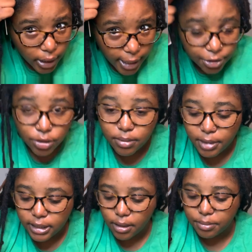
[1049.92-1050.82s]
You can
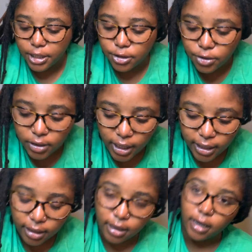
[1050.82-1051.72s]
make them neater,
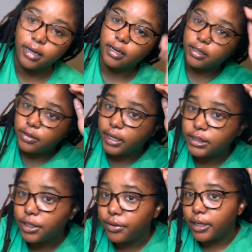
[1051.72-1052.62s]
like you guys
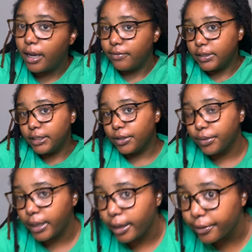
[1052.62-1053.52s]
know that I really
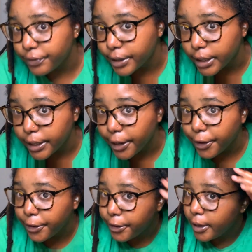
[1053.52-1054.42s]
don't care for neat
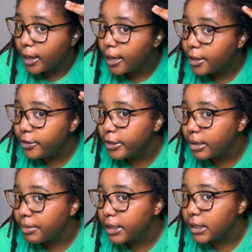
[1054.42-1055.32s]
hair. You
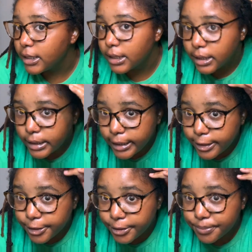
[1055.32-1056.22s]
can make this look
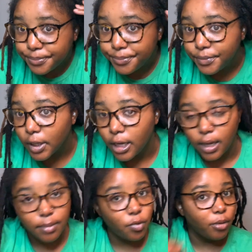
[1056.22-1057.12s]
neater,
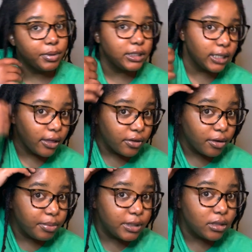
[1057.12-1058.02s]
more put together,
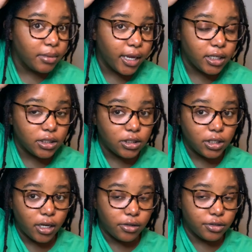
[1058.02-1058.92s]
put some edge
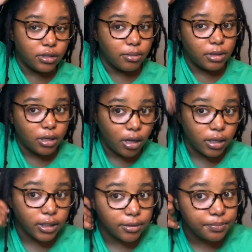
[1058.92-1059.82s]
gel or something on
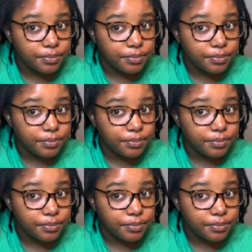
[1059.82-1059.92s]
it.